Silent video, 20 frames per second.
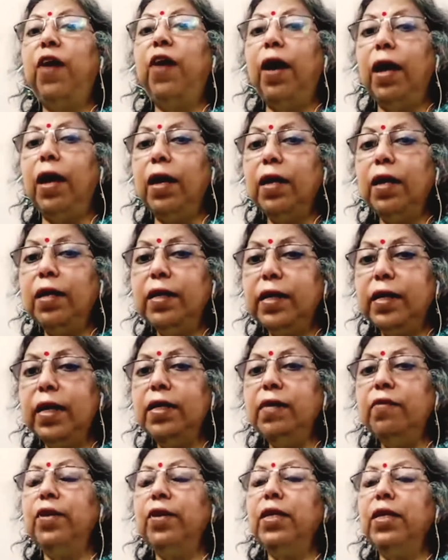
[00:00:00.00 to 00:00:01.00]

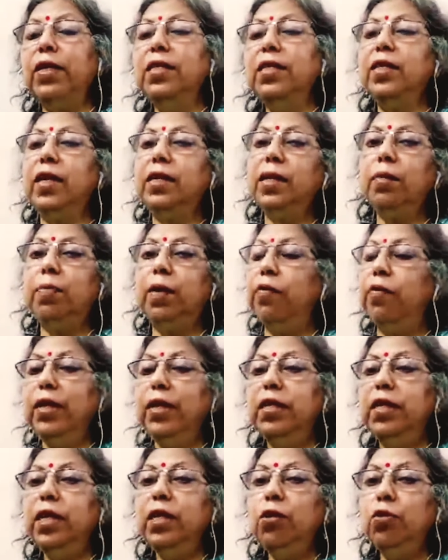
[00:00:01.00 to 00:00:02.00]
Phalke, when he set up,
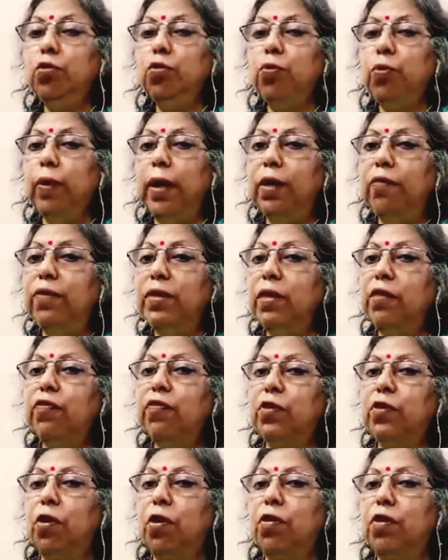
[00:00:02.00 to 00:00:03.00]
when he didn't do well with
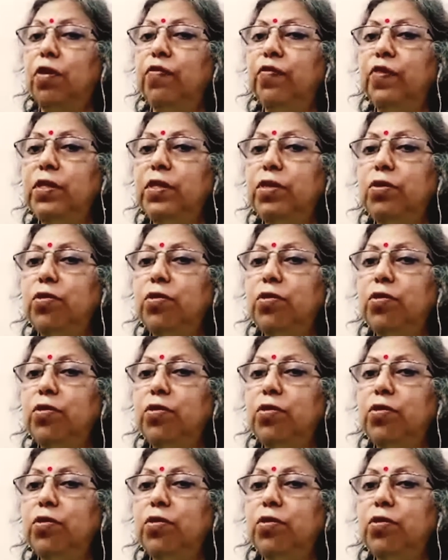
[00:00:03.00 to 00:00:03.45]
the photography